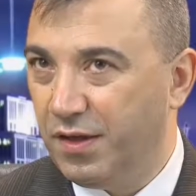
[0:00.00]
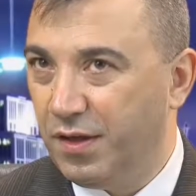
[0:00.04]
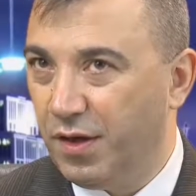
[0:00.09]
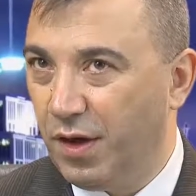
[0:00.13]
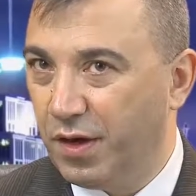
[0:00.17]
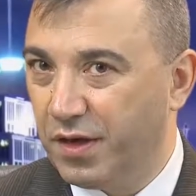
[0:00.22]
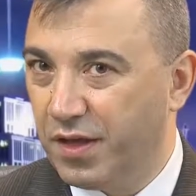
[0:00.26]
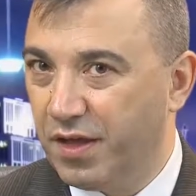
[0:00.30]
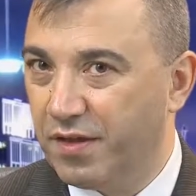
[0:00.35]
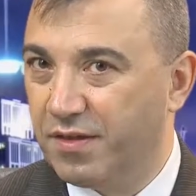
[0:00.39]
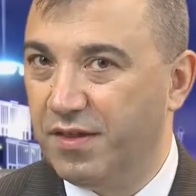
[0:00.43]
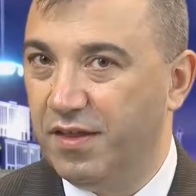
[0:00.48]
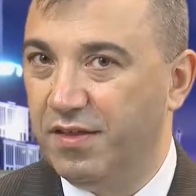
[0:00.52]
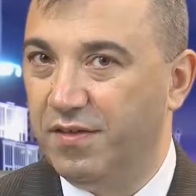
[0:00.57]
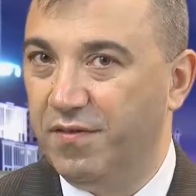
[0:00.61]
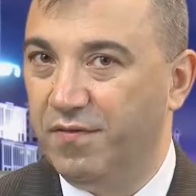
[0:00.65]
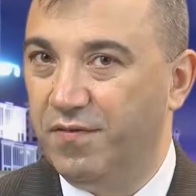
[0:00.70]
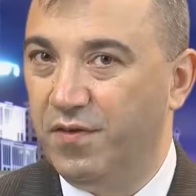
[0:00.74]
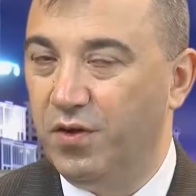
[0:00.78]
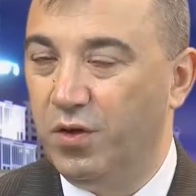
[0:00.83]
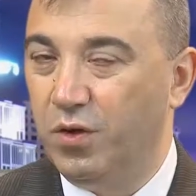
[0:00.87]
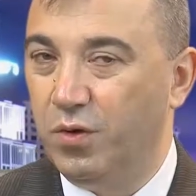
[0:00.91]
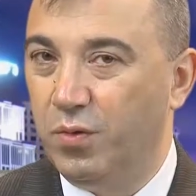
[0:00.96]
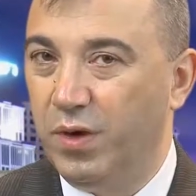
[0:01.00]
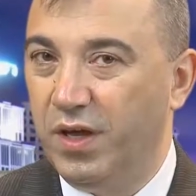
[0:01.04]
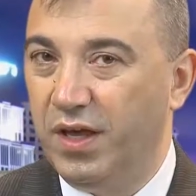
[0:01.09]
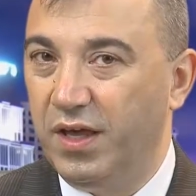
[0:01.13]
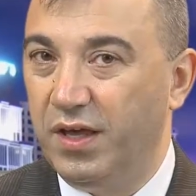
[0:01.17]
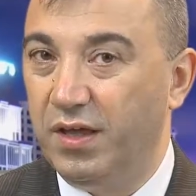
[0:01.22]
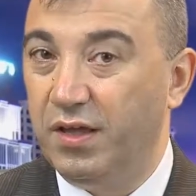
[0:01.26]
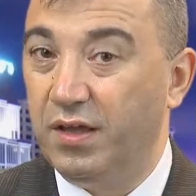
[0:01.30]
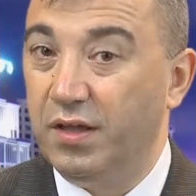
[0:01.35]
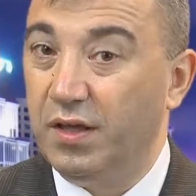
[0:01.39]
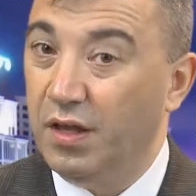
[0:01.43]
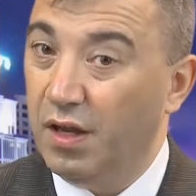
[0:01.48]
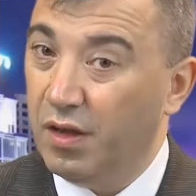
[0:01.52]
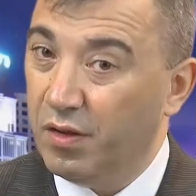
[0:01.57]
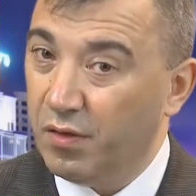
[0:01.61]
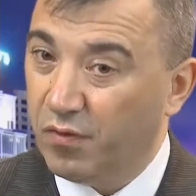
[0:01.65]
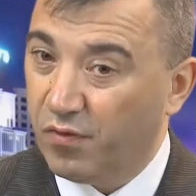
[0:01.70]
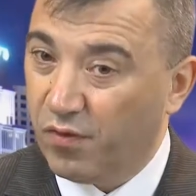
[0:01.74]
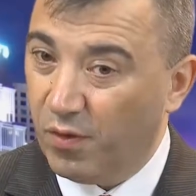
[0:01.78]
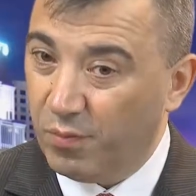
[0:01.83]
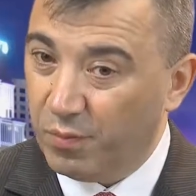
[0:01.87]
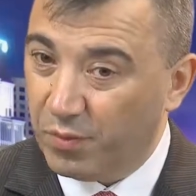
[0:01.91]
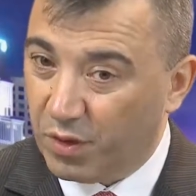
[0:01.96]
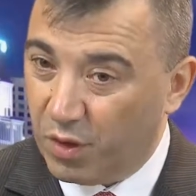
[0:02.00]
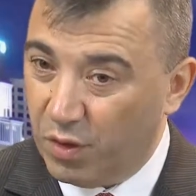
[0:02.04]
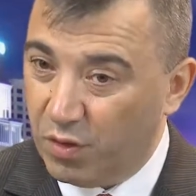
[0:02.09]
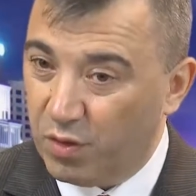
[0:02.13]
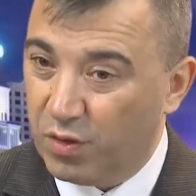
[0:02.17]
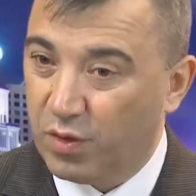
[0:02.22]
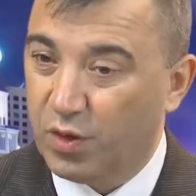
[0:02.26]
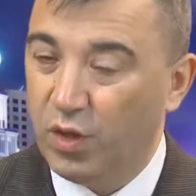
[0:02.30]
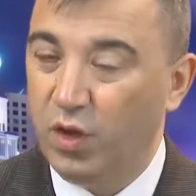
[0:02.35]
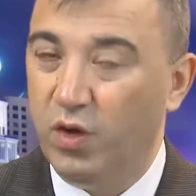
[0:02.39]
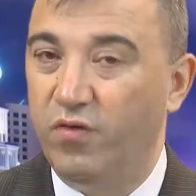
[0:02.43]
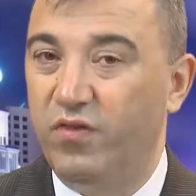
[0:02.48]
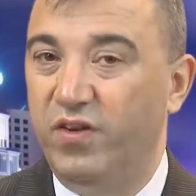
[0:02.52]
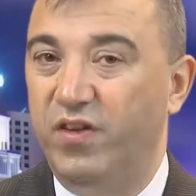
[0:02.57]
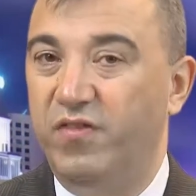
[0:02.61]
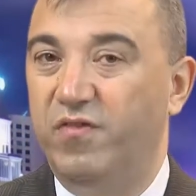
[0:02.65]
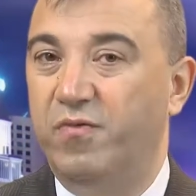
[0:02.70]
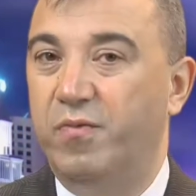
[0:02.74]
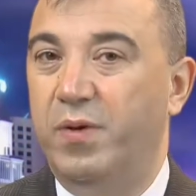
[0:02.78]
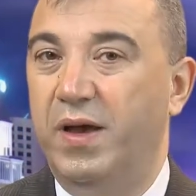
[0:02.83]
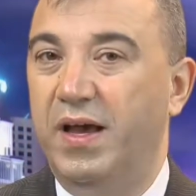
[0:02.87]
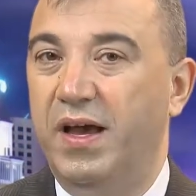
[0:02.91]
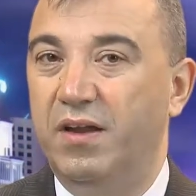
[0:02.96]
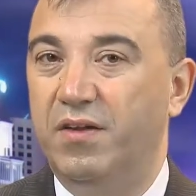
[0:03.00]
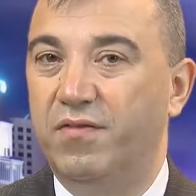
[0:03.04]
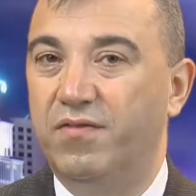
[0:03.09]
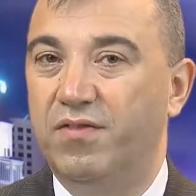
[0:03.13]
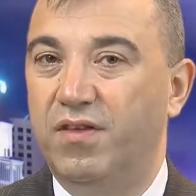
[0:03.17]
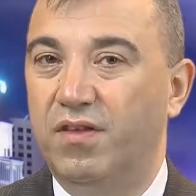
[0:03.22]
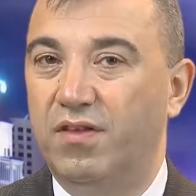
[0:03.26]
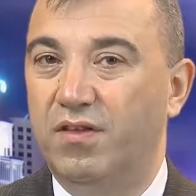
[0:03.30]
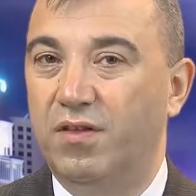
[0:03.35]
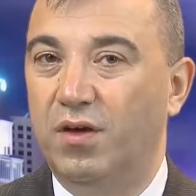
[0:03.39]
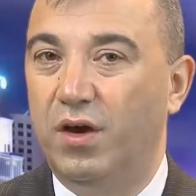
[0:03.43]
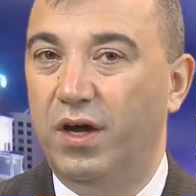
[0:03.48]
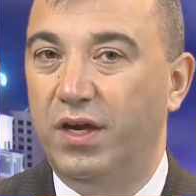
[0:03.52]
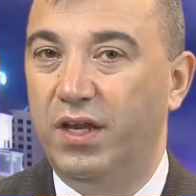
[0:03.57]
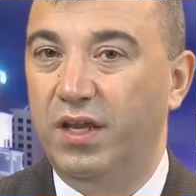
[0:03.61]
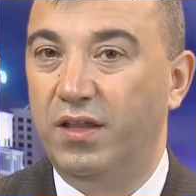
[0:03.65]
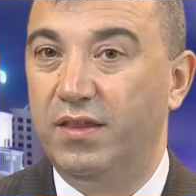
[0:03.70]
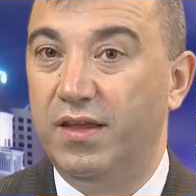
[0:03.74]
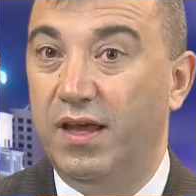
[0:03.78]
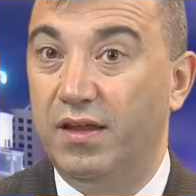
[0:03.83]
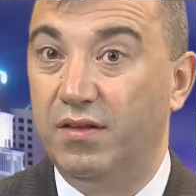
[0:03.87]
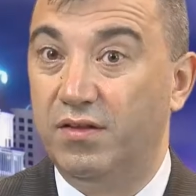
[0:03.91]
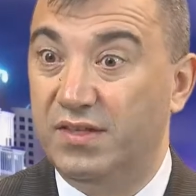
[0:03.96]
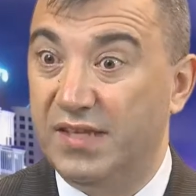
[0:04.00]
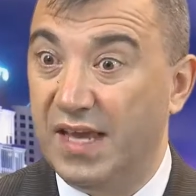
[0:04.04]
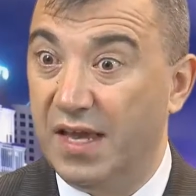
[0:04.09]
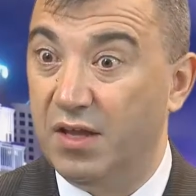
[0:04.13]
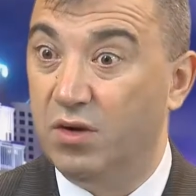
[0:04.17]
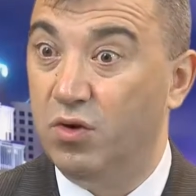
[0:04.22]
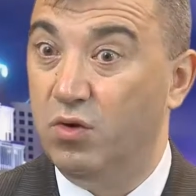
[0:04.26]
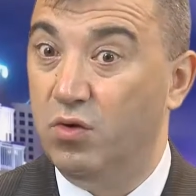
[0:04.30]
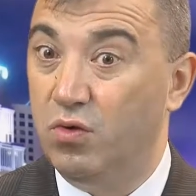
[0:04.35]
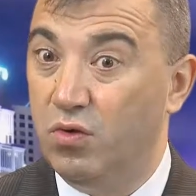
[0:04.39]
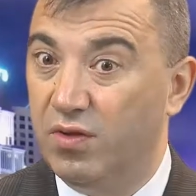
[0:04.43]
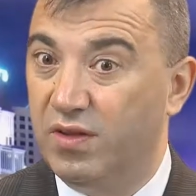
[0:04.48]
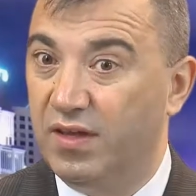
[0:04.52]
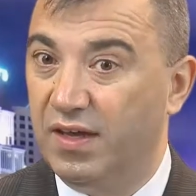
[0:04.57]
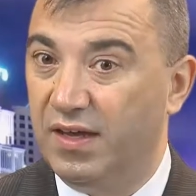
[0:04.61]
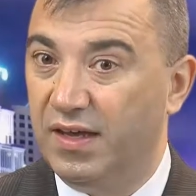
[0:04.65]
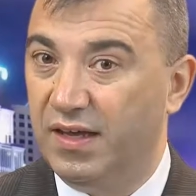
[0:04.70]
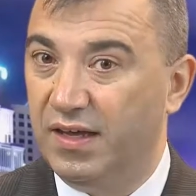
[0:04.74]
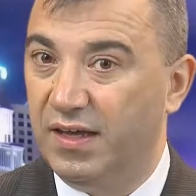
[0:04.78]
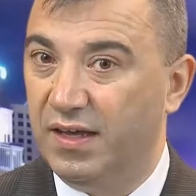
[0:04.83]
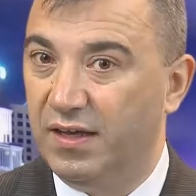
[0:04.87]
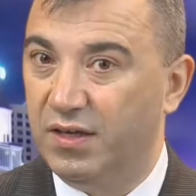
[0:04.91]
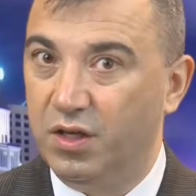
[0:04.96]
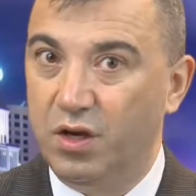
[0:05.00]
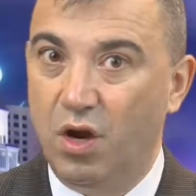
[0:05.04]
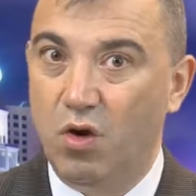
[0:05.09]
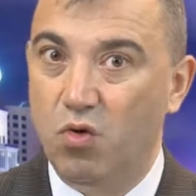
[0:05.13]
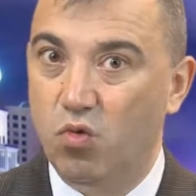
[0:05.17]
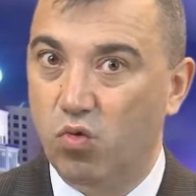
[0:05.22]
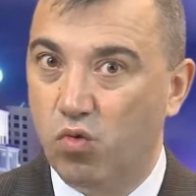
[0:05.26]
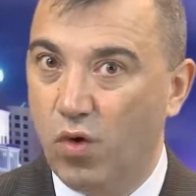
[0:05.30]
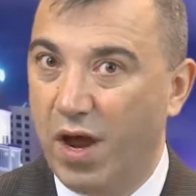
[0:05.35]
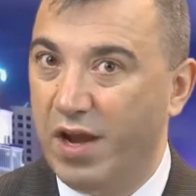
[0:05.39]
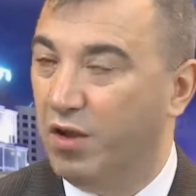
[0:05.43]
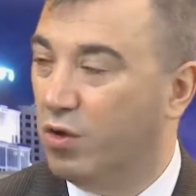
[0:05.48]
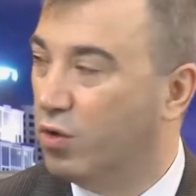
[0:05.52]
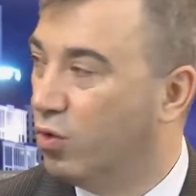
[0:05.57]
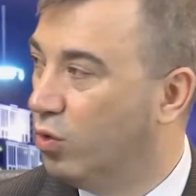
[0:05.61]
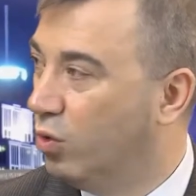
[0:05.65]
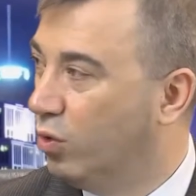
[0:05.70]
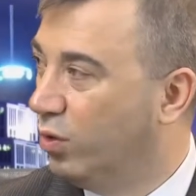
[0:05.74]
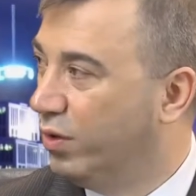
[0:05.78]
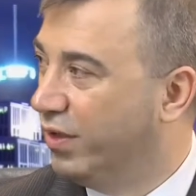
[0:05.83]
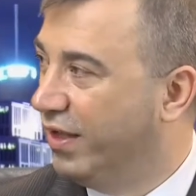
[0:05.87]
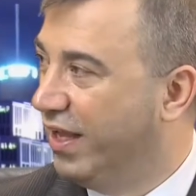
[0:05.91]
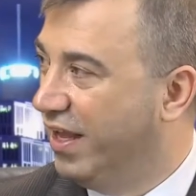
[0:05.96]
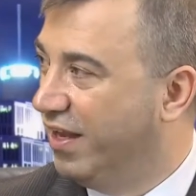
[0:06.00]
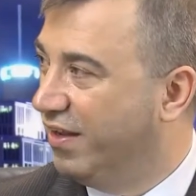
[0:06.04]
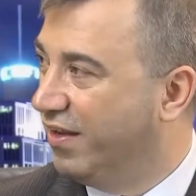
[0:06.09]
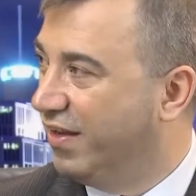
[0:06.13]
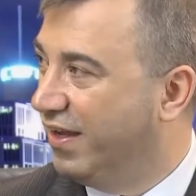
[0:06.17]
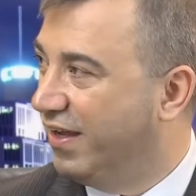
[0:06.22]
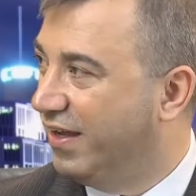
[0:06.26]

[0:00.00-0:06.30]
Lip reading: I guess there's a view where, you know, from the conservative part of society, that tattoos are, you know, radical and.